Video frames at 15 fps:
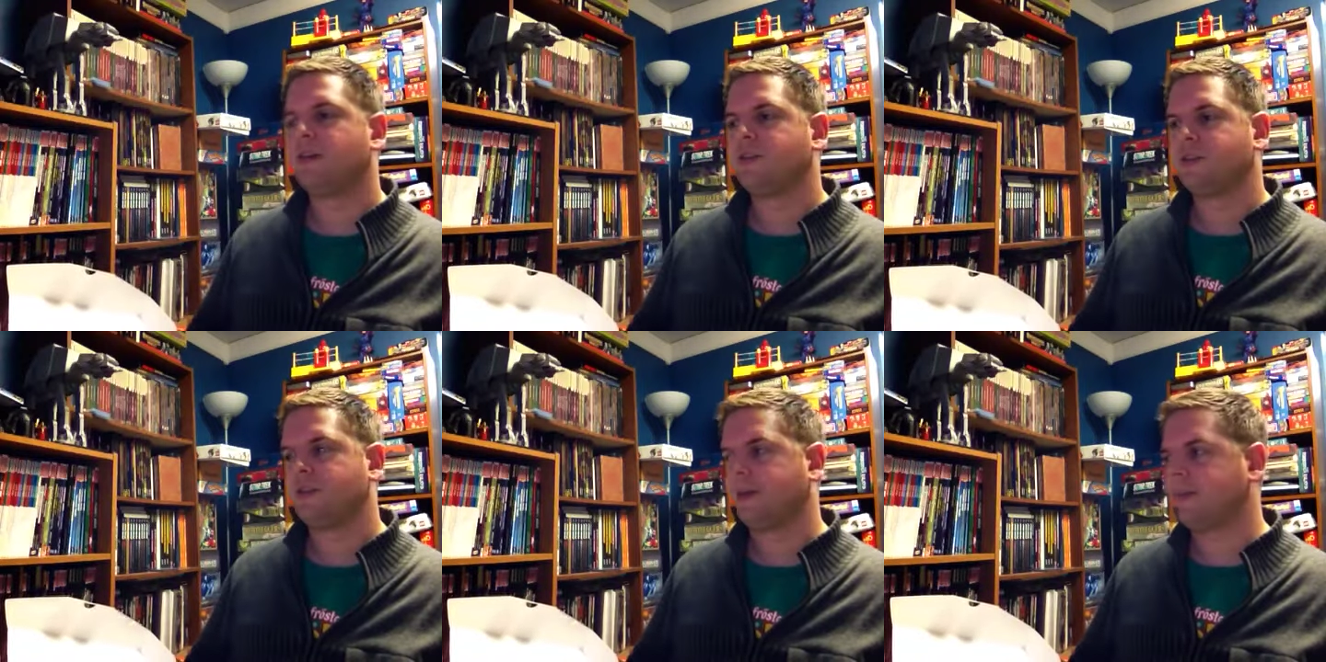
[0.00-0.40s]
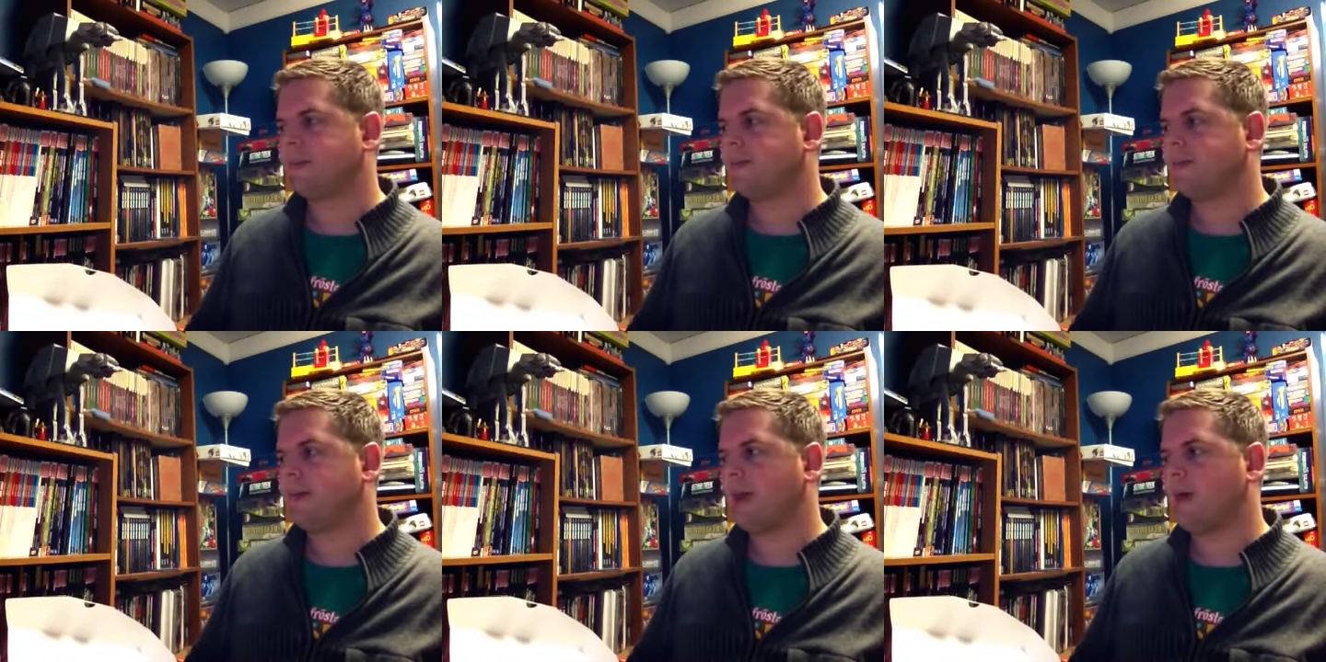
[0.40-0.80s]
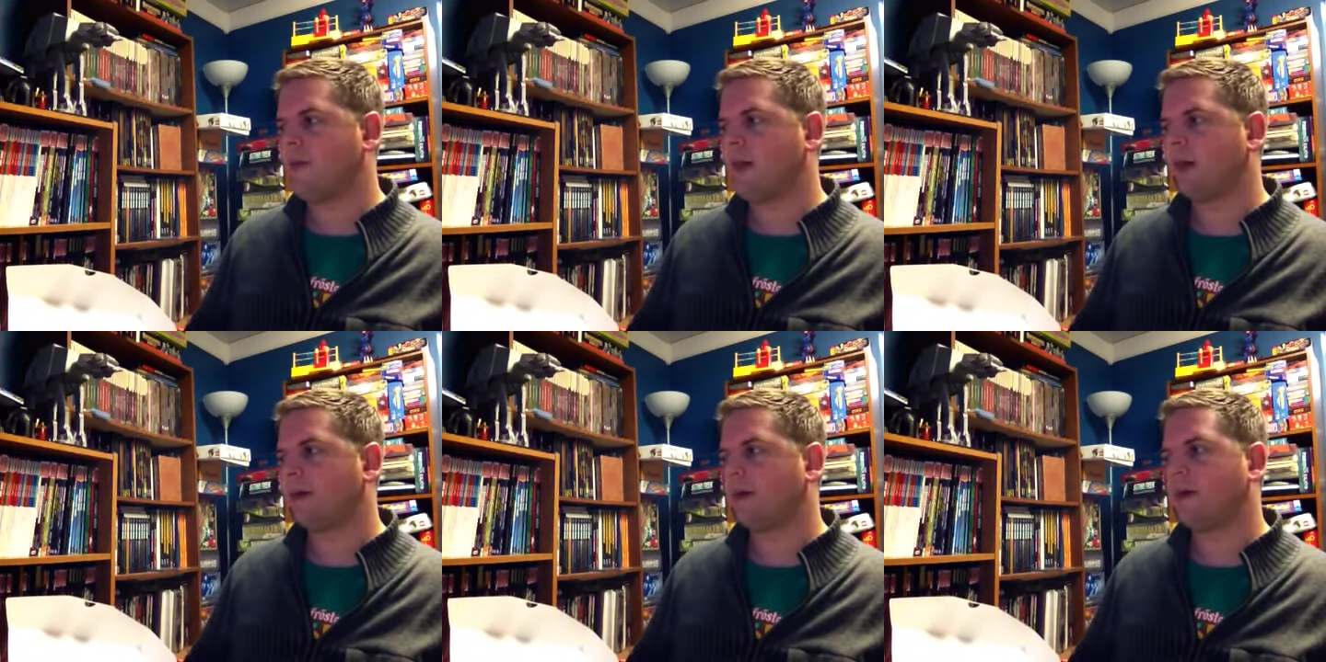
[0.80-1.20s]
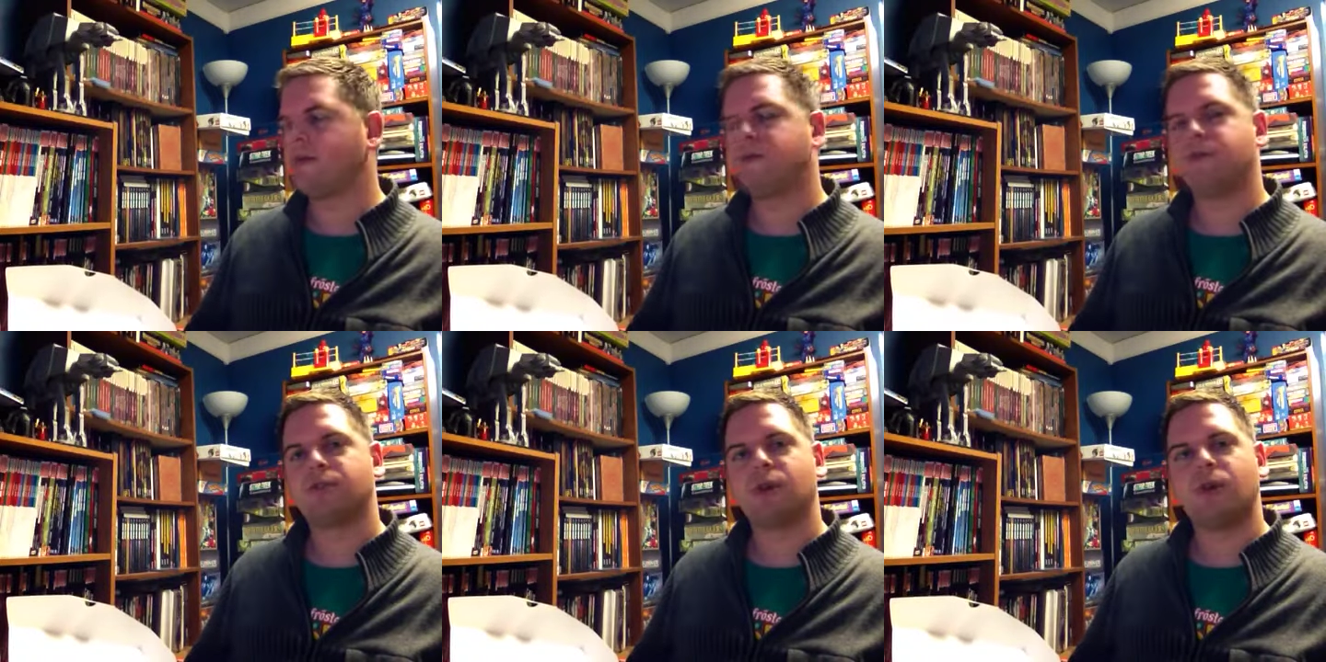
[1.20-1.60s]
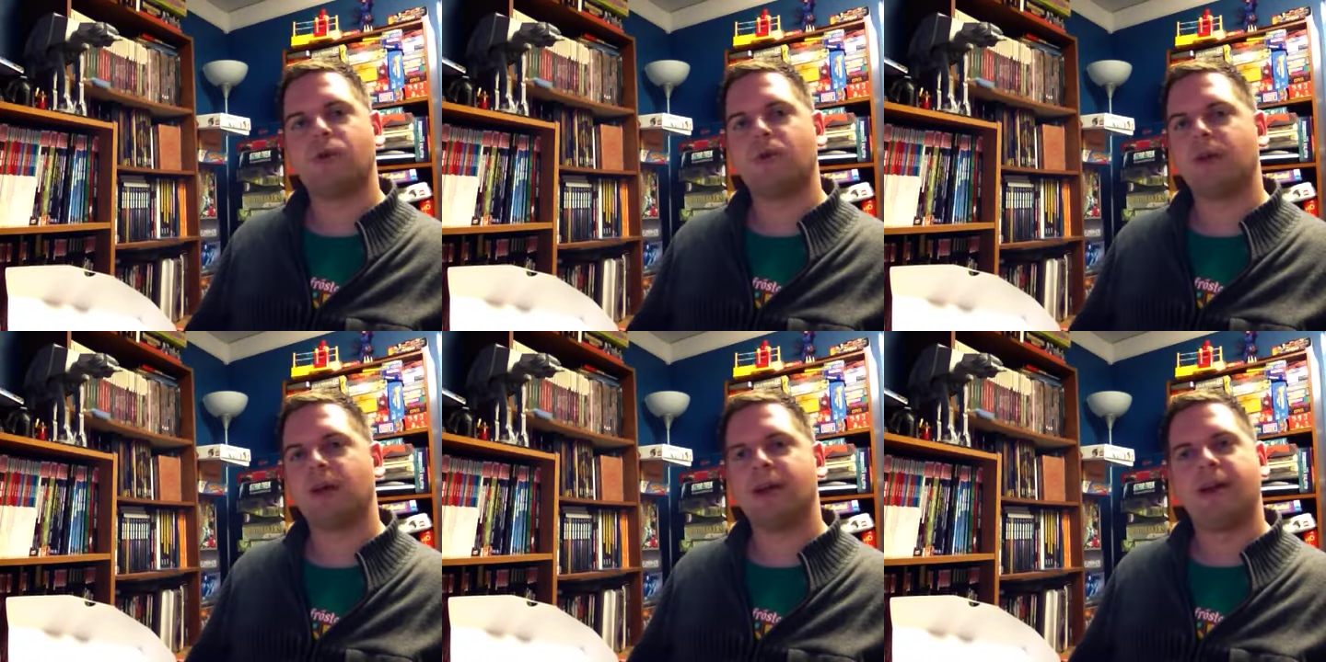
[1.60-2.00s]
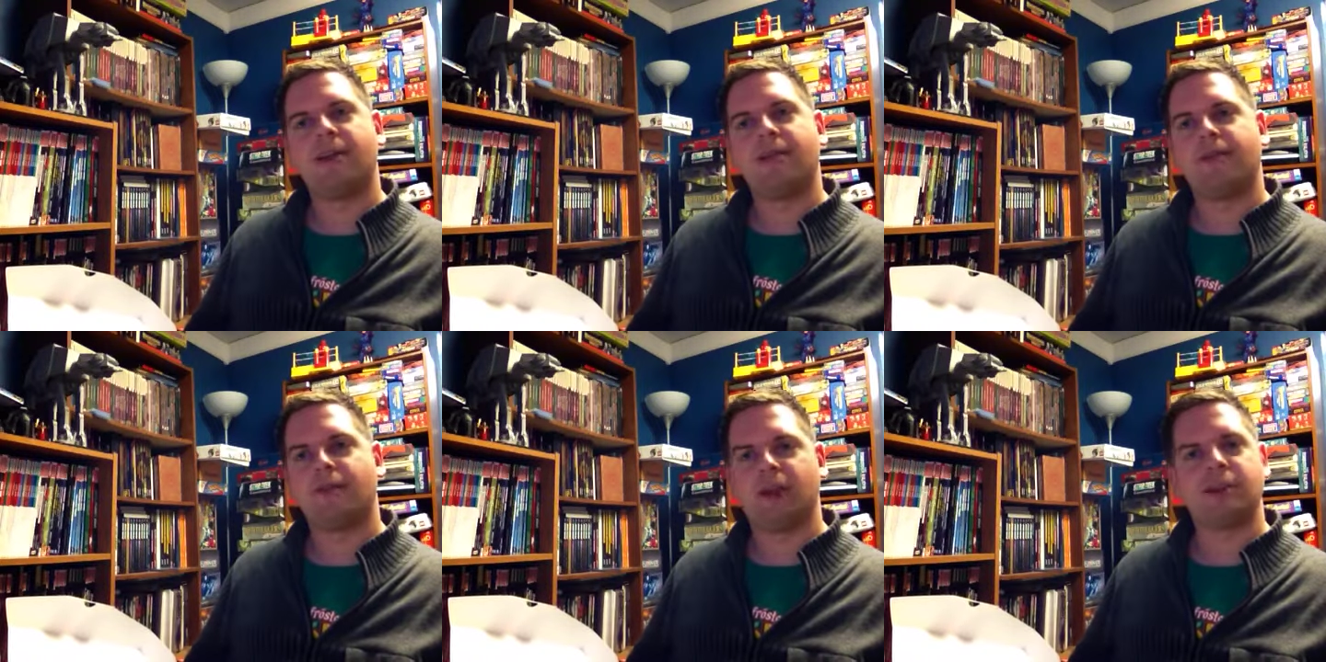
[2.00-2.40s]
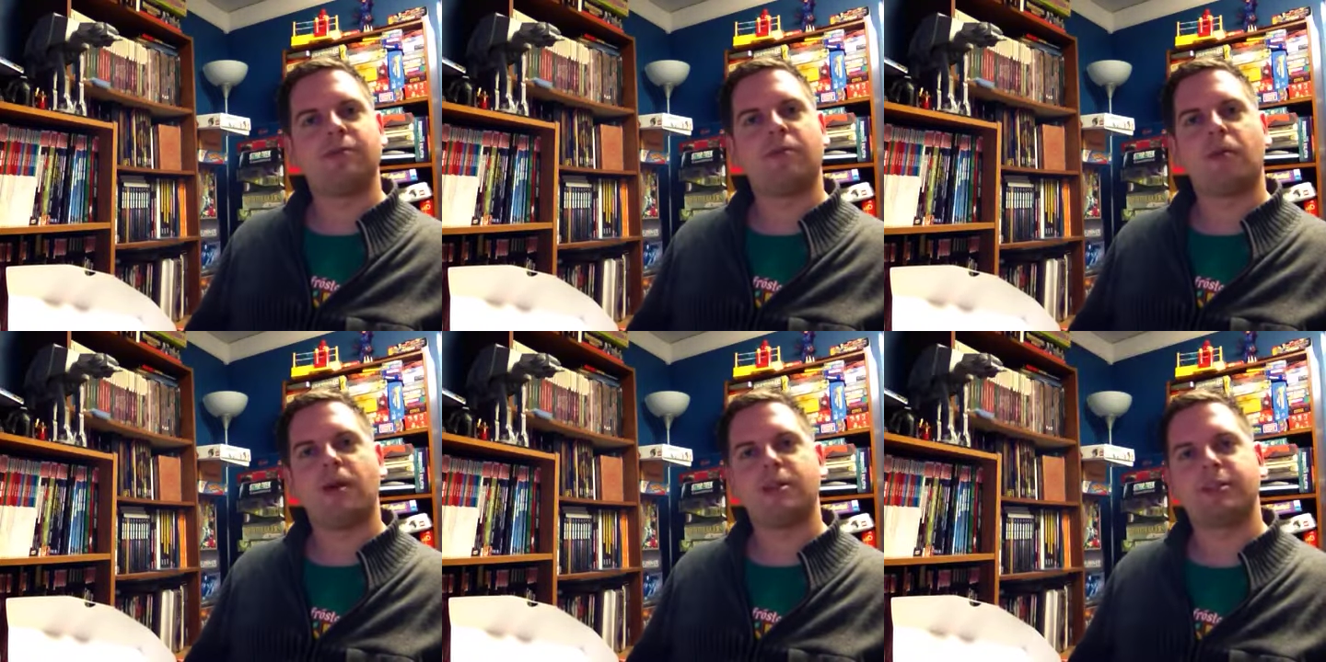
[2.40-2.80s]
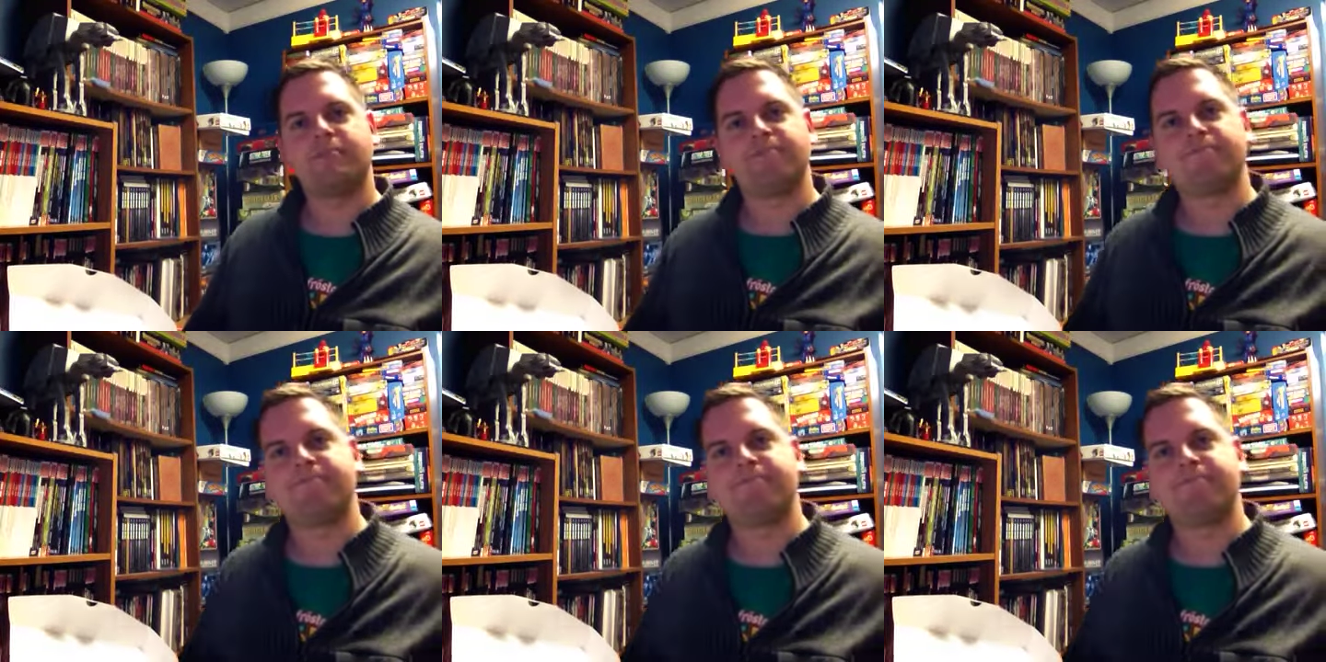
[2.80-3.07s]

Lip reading: so we can see how that goes. So thanks for watching.